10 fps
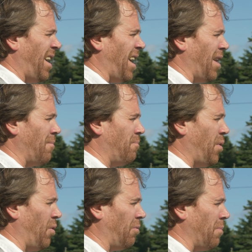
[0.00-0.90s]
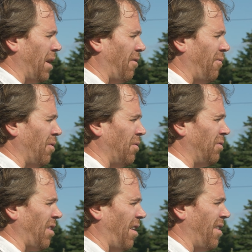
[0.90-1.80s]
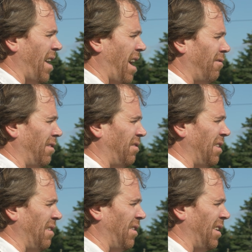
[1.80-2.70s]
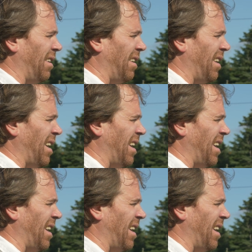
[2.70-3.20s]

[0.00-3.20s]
and both microphones are now receiving